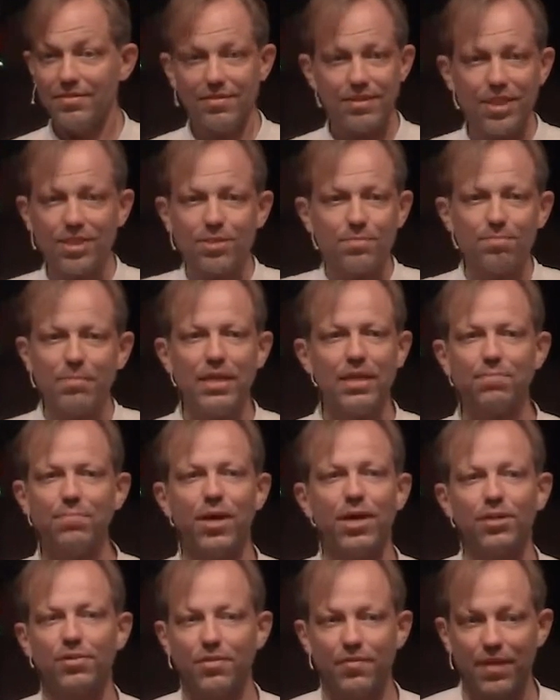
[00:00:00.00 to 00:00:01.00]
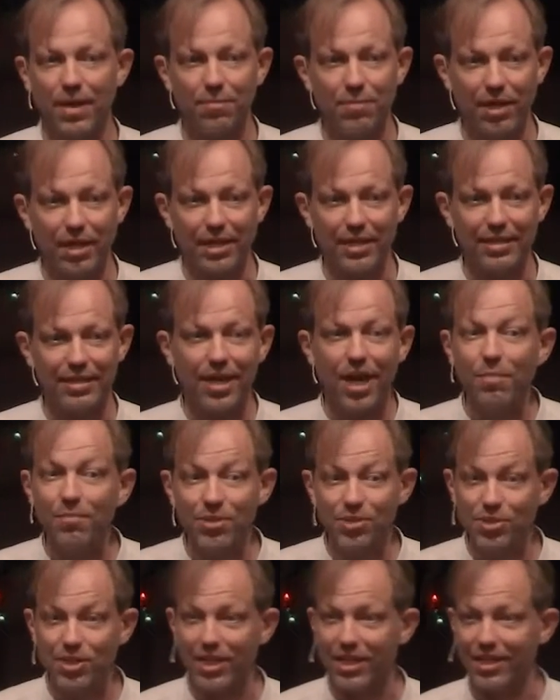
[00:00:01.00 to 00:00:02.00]
Just being part of the family, come
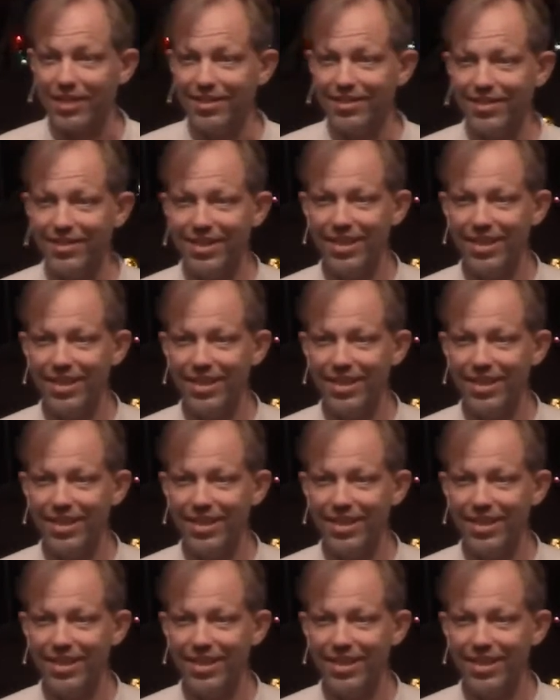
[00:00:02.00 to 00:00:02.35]
and see.